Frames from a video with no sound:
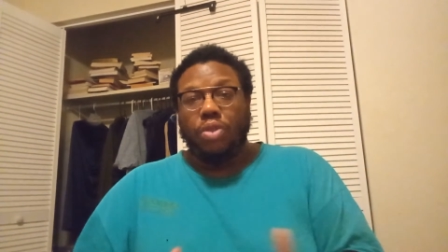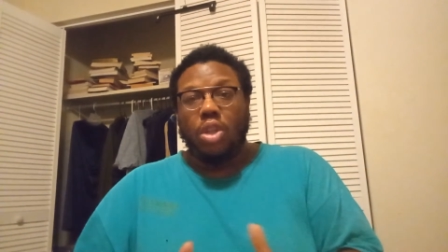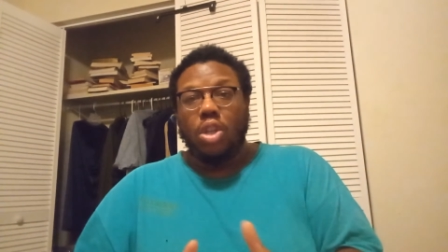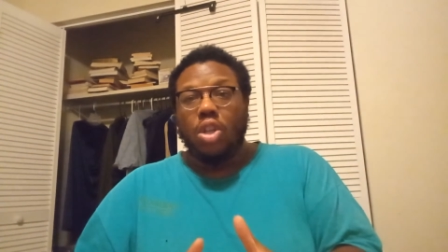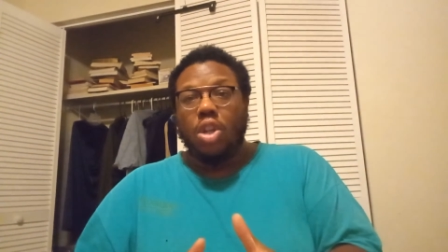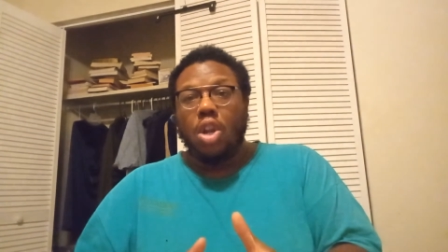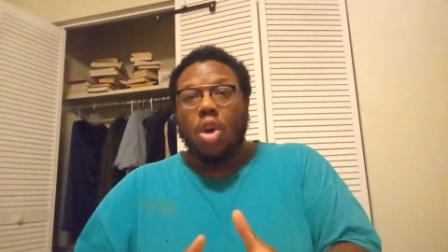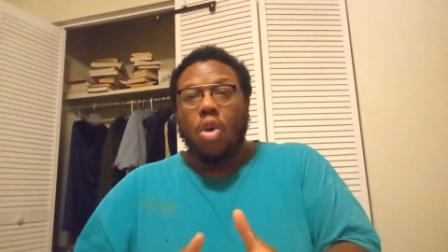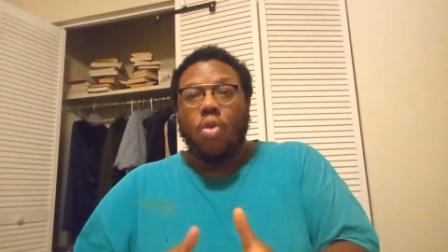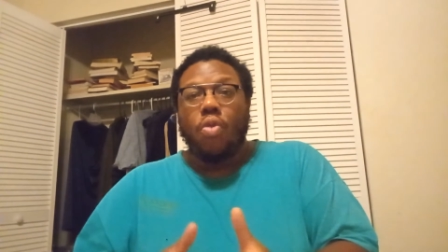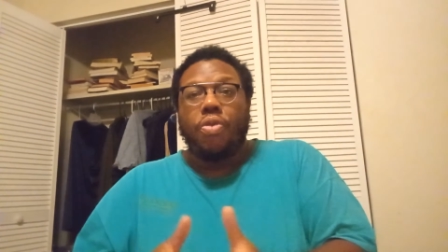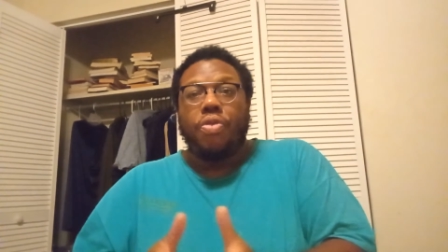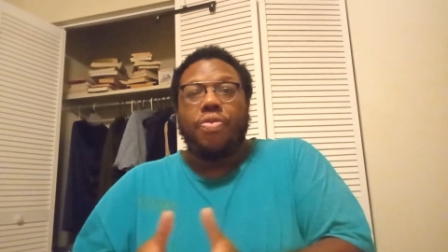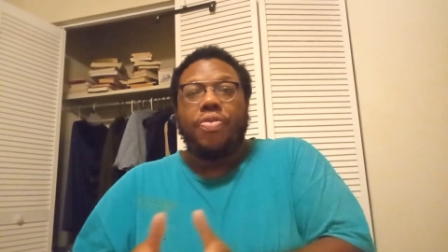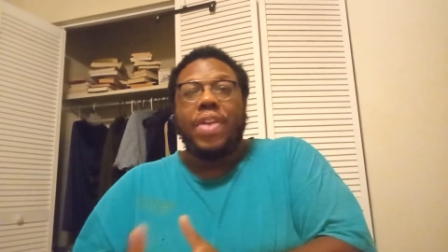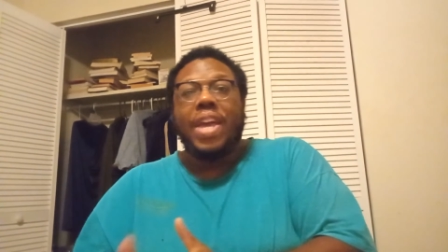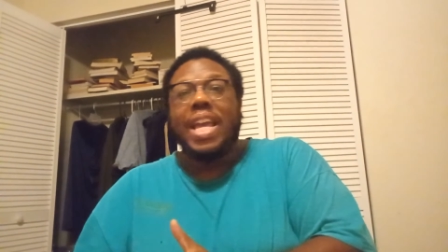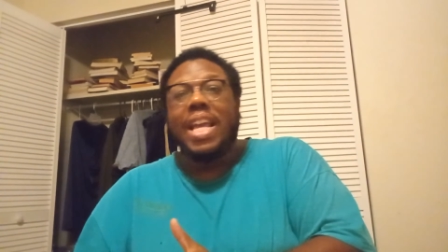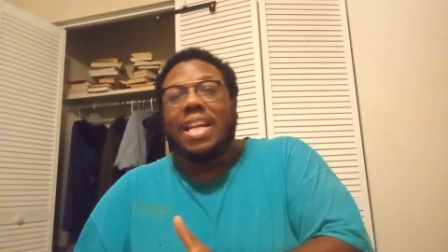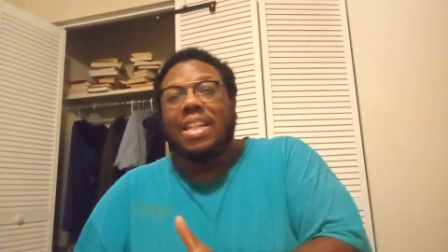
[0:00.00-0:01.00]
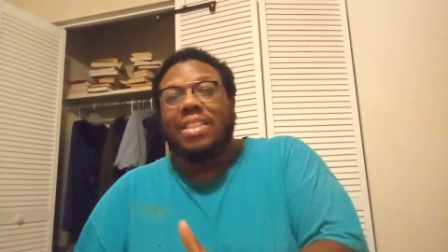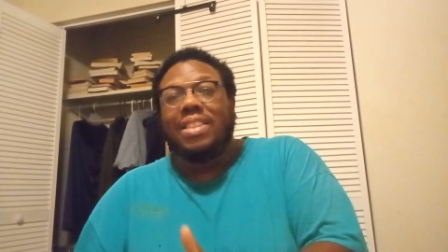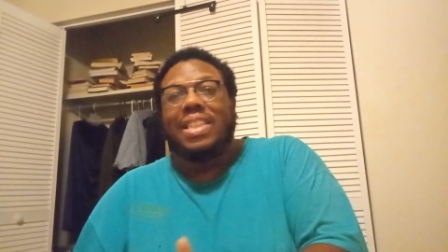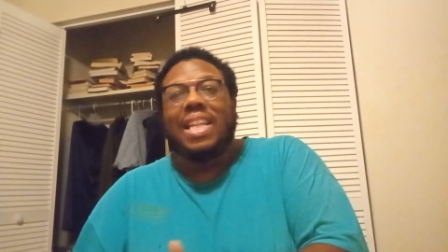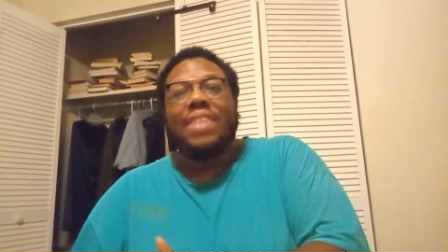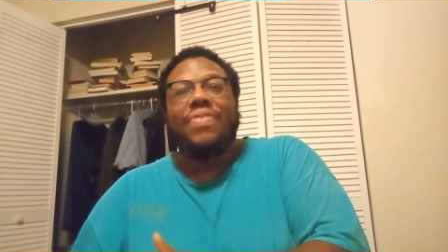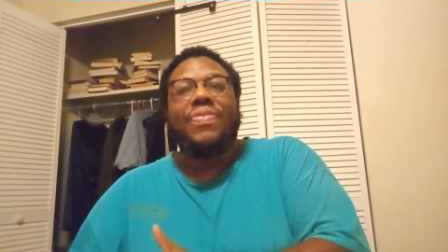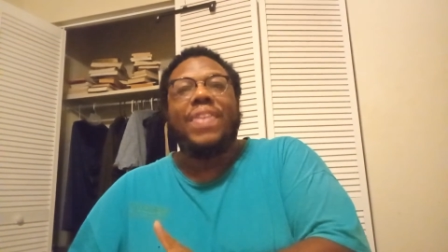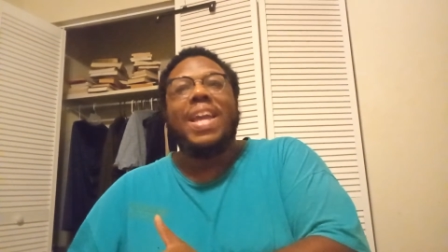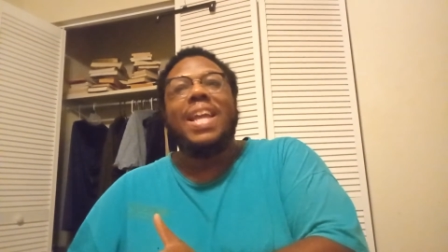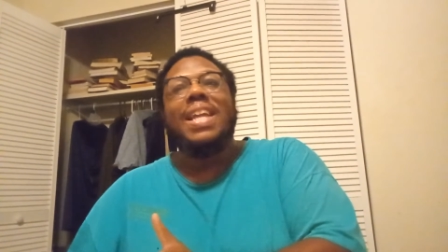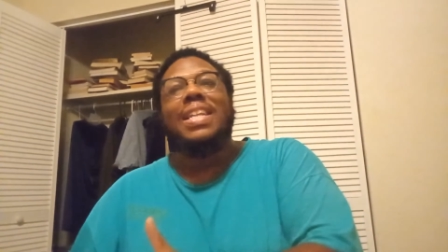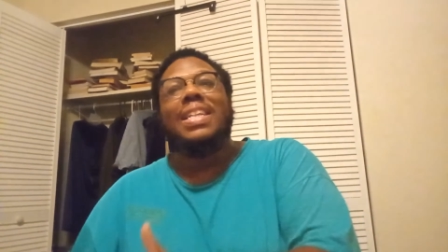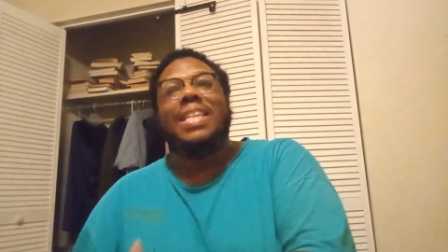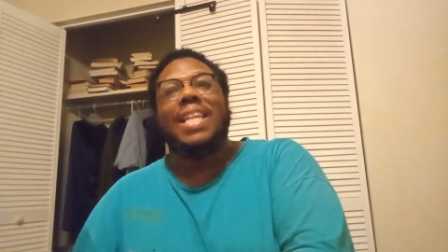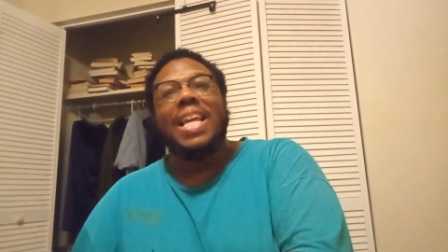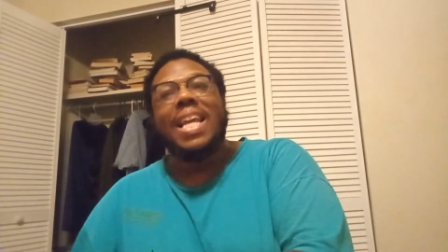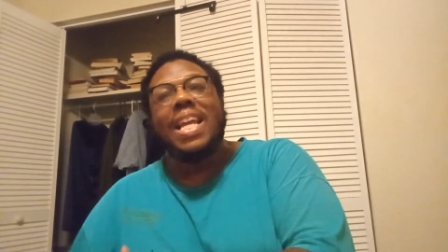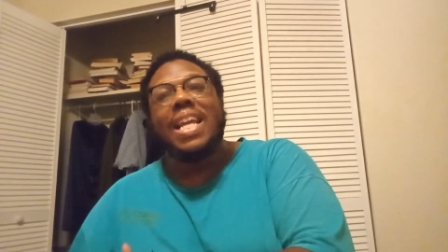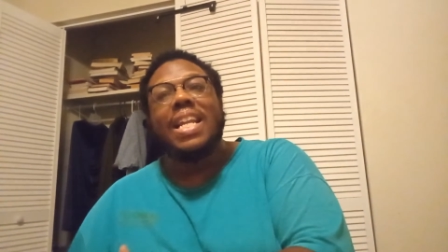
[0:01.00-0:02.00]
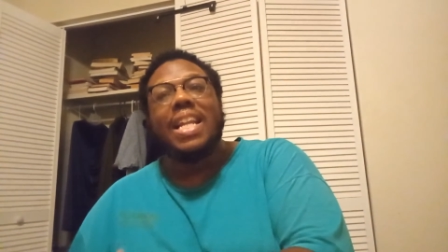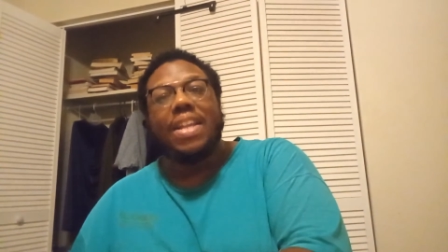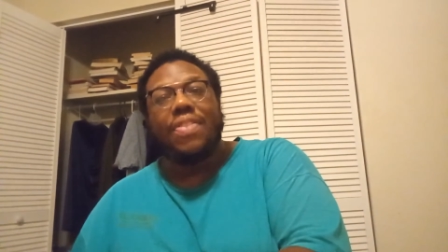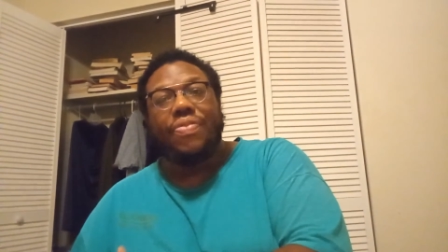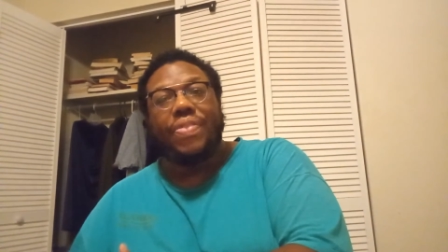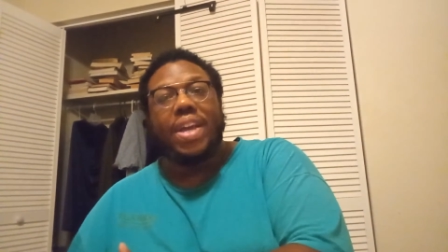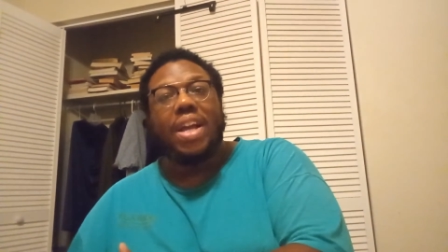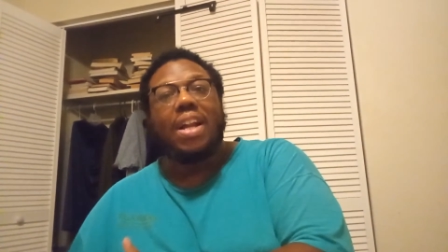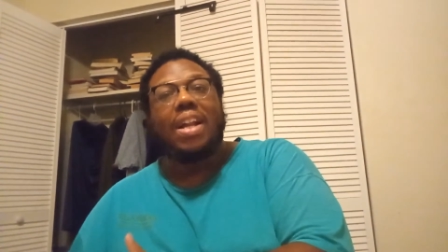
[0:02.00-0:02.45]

you know, things that they did in